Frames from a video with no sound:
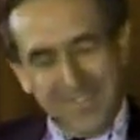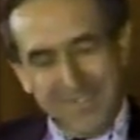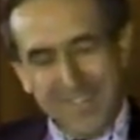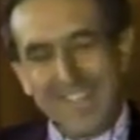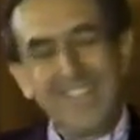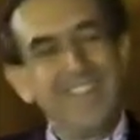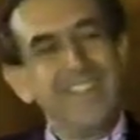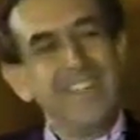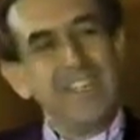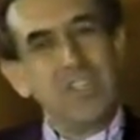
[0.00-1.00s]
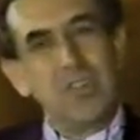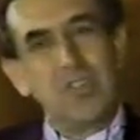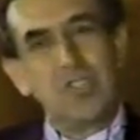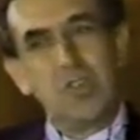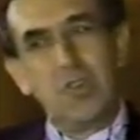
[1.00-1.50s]
That is correct.
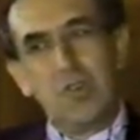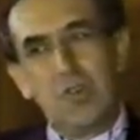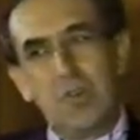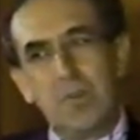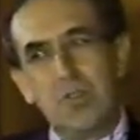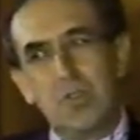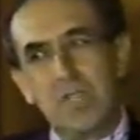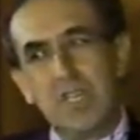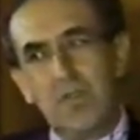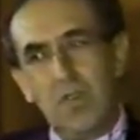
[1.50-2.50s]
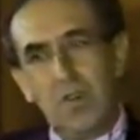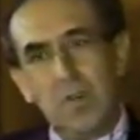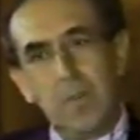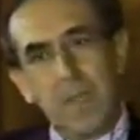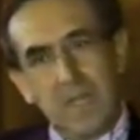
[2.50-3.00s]
So
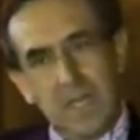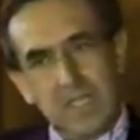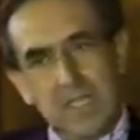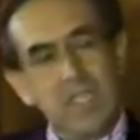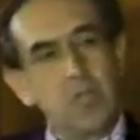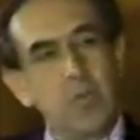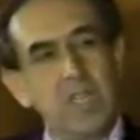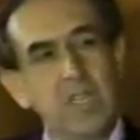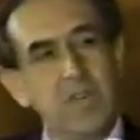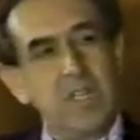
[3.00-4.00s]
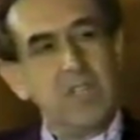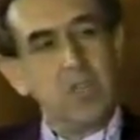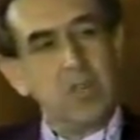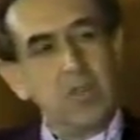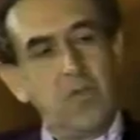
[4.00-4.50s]
therefore, it's quite different.
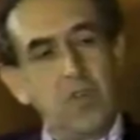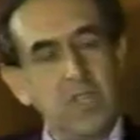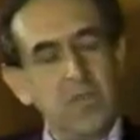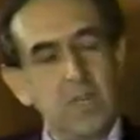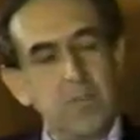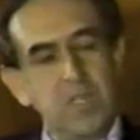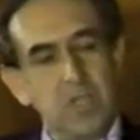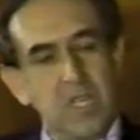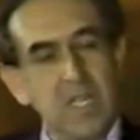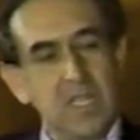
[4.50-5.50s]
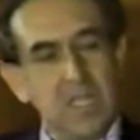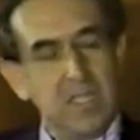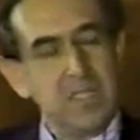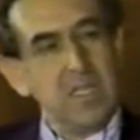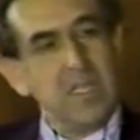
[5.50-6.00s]
You know, for different
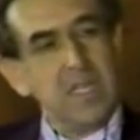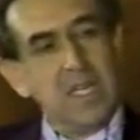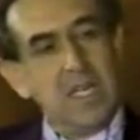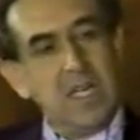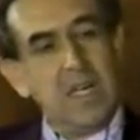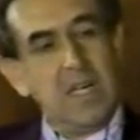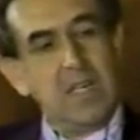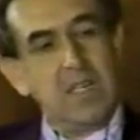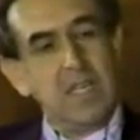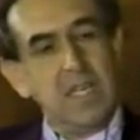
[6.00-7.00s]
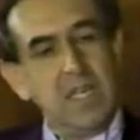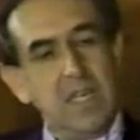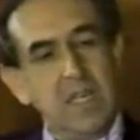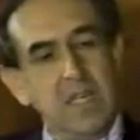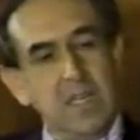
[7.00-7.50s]
personalities,
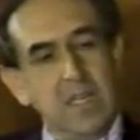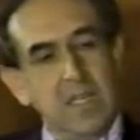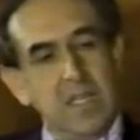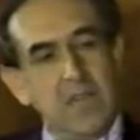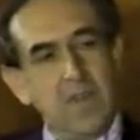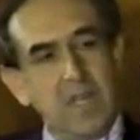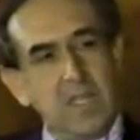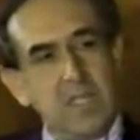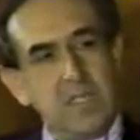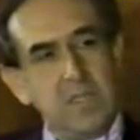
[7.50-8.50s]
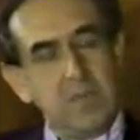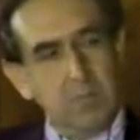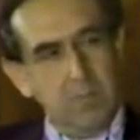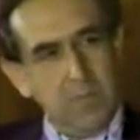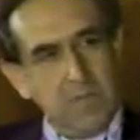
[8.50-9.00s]
the effect is
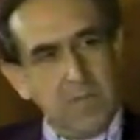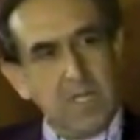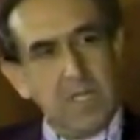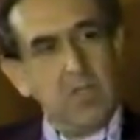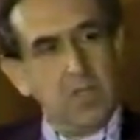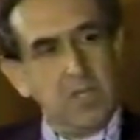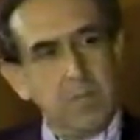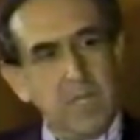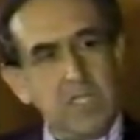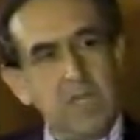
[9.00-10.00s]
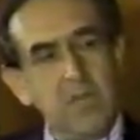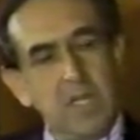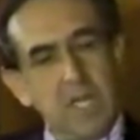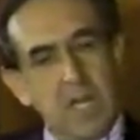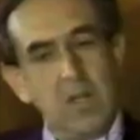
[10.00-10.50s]
it's much
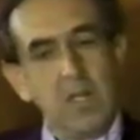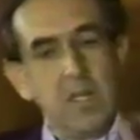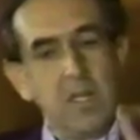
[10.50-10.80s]
different now.